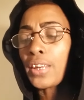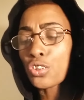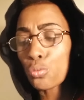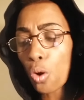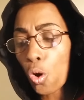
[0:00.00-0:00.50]

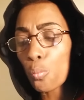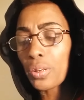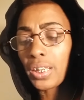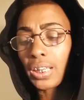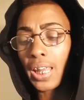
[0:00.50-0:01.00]
that you
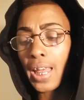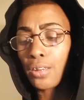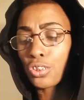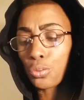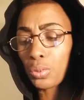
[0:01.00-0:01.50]
open the
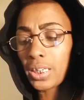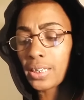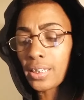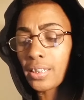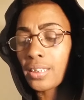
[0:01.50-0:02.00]
clouds to
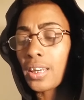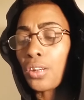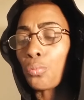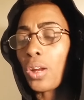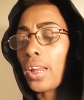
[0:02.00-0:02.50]
release a
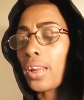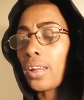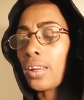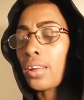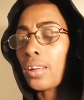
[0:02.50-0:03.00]
sun
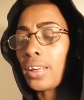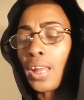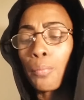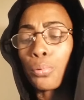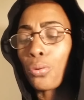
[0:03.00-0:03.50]
ray
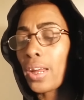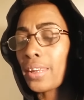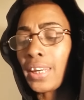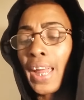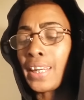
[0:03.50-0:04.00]
and I
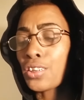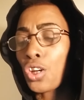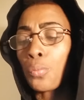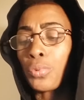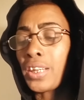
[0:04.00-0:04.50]
pray that I
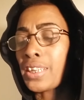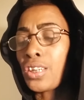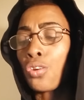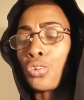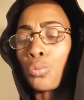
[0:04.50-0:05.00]
interpret it as
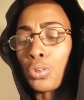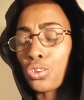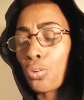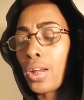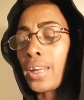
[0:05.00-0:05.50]
though you were
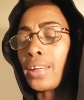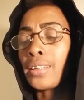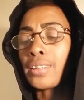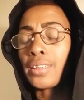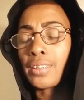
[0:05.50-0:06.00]

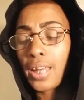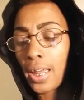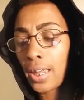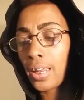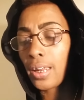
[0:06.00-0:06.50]
trying to
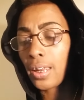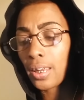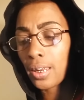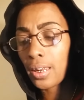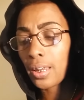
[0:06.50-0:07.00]
say
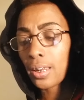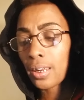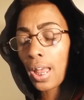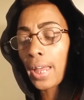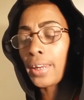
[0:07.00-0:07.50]

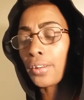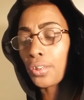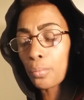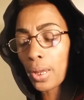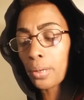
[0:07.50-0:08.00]
I hear
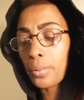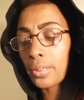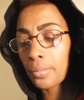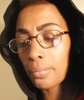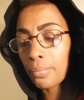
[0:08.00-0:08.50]
you
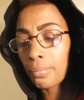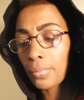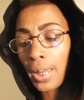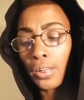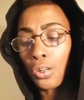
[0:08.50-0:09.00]
baby
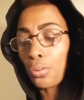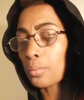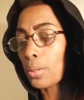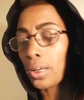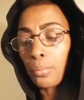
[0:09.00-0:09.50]
I know
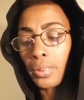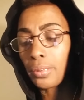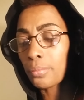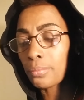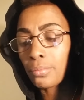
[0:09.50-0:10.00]
it
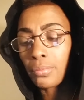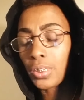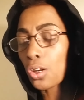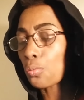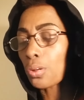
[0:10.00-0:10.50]
baby
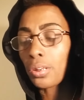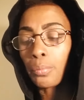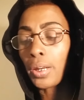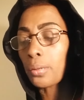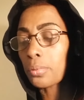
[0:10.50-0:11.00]
don't worry
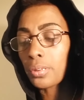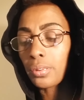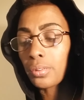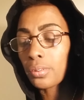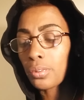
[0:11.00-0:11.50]
baby
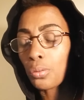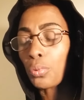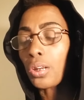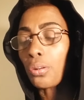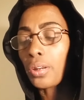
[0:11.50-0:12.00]
we